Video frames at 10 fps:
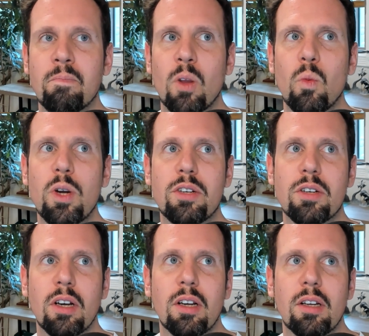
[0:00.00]
which
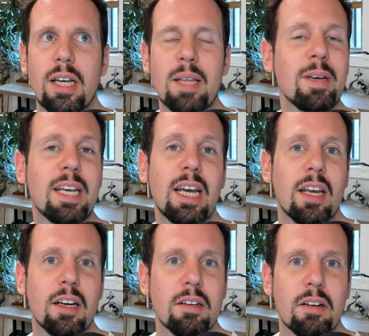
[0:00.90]
in the
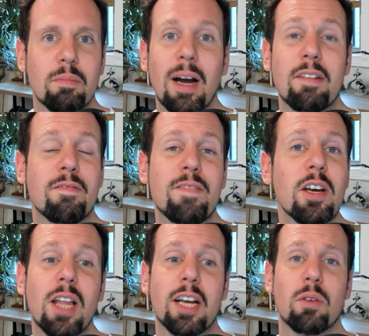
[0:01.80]
beginning might
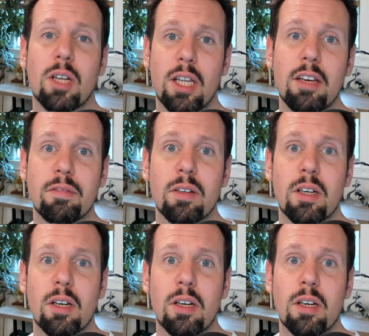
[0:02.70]
feel like a relief,